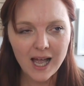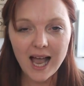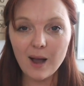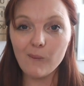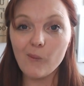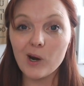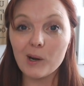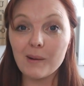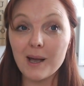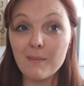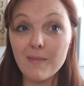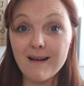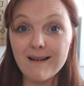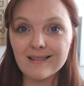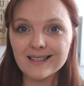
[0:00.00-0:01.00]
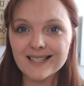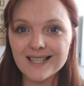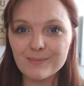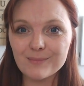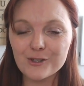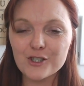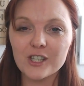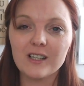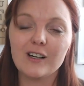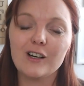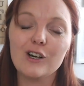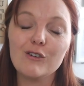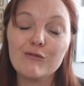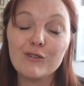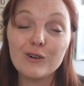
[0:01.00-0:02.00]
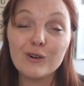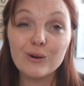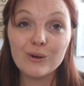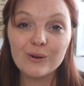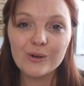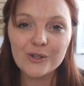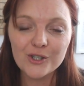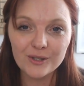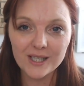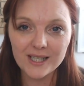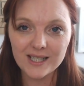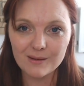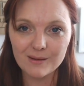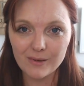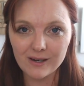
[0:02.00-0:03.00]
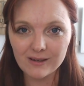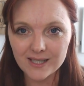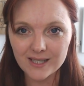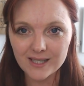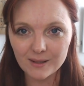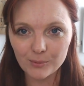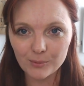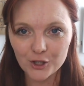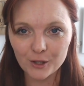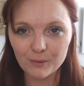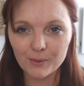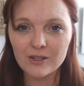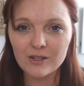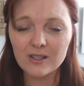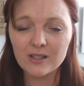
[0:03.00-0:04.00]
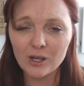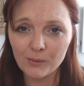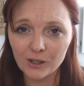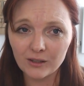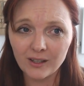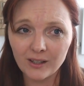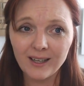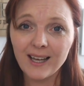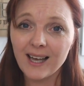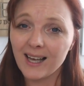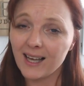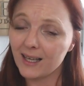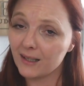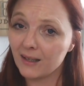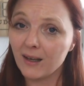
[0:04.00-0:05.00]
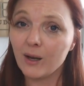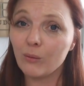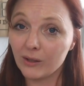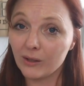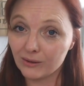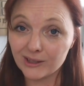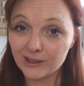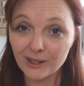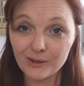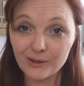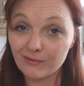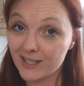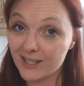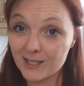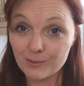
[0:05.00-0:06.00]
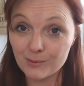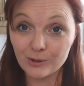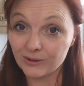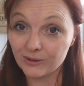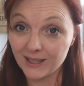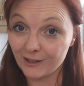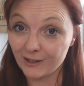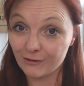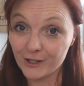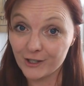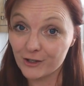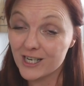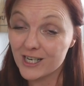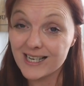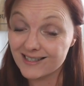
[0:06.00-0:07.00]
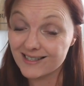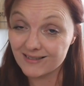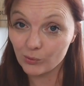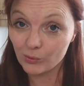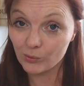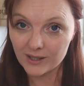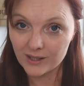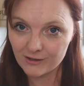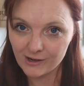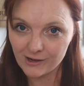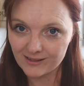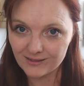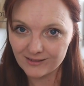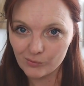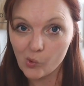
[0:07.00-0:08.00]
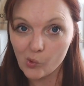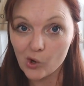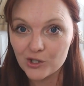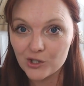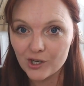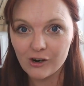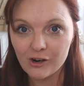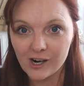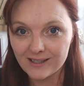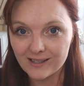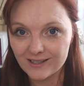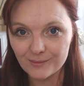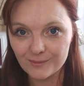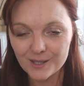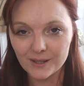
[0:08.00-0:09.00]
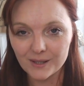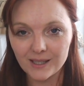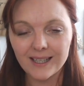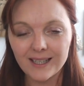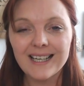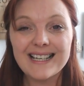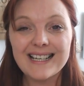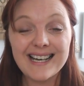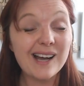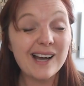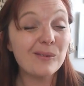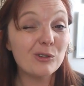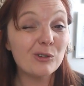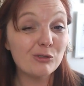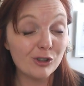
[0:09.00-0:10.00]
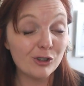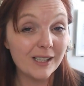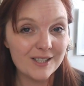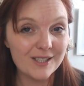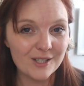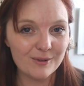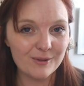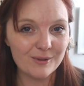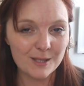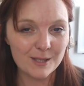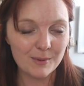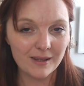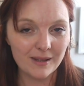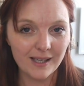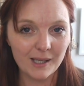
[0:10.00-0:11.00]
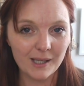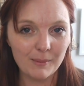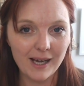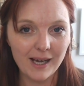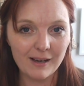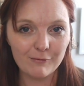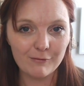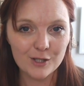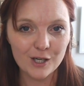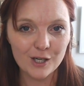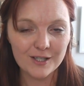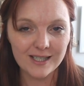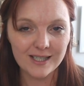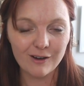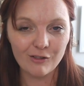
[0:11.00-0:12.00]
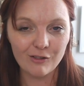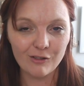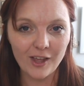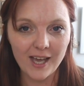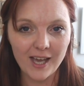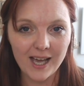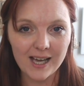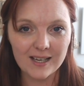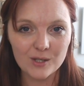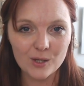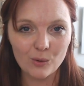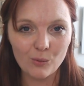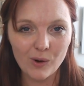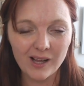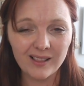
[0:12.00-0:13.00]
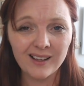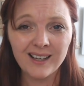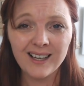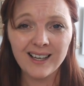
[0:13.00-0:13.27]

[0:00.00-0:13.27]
And what about a marketing budget? Of course you need a marketing budget, because come on, hey, we all know that Facebook organic reach isn't what it was cracked up to be. Now, you really do need to be thinking about advertising on there as well.